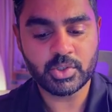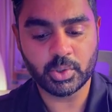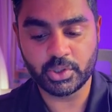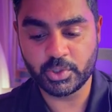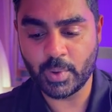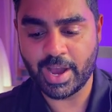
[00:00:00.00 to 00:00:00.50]
So
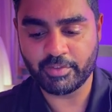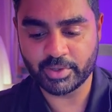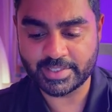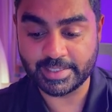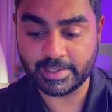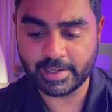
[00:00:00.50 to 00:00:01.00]
you have your
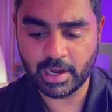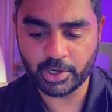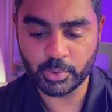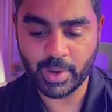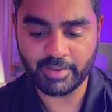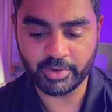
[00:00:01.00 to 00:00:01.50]
CTR,
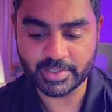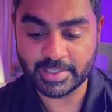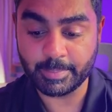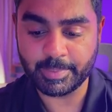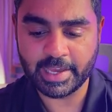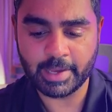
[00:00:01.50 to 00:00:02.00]
you have your
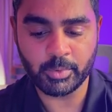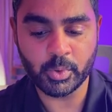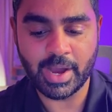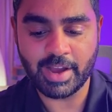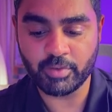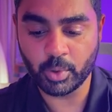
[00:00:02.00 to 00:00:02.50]
CPM, you
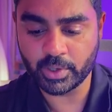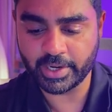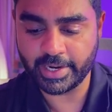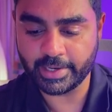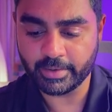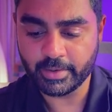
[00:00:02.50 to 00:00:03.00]
have hook
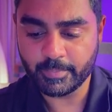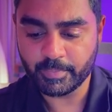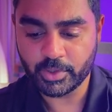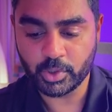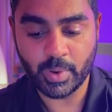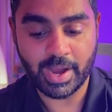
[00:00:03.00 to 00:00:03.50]
rate,
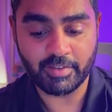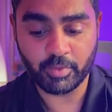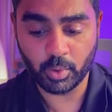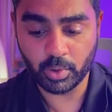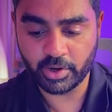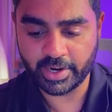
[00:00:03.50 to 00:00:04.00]
you have
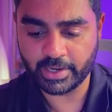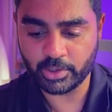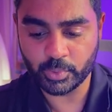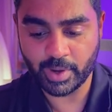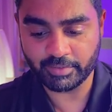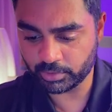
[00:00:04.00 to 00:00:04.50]
hold rate,
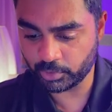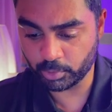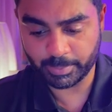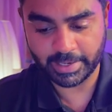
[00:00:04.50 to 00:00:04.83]
you have through play